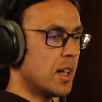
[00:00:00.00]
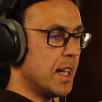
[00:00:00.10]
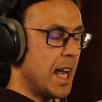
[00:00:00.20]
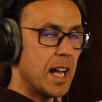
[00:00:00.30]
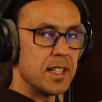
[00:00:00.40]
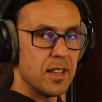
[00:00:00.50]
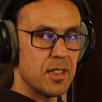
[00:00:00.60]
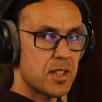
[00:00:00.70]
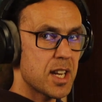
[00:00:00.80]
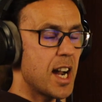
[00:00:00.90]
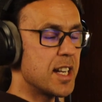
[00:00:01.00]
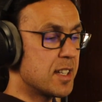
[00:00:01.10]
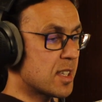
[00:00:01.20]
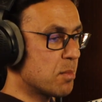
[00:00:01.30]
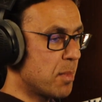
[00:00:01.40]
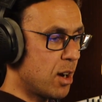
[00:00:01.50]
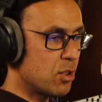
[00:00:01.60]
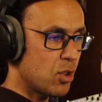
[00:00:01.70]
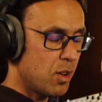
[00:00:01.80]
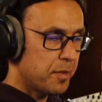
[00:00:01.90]
And adding the tiniest
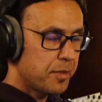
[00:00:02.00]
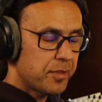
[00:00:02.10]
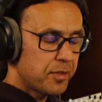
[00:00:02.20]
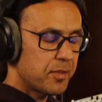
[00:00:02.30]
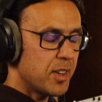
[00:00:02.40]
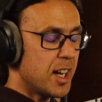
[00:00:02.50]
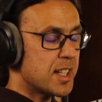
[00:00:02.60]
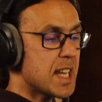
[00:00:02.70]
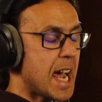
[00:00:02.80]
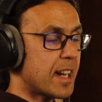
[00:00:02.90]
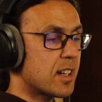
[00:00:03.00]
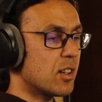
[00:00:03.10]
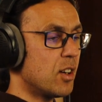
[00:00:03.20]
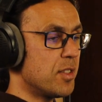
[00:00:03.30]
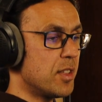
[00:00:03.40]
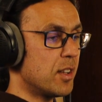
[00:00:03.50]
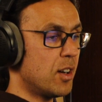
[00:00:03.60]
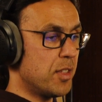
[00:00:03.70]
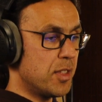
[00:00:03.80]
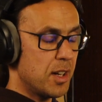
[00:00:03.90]
amount of attack on
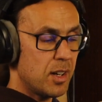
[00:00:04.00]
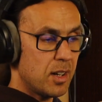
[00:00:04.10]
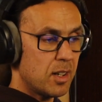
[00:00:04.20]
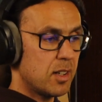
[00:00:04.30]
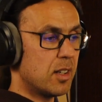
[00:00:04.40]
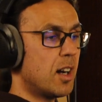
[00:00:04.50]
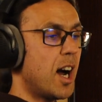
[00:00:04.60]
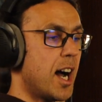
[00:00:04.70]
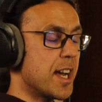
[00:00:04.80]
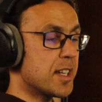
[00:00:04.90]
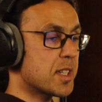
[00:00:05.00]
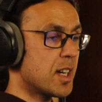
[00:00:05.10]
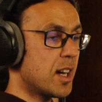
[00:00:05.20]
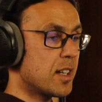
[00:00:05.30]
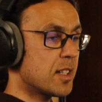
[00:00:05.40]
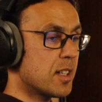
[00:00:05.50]
the higher side.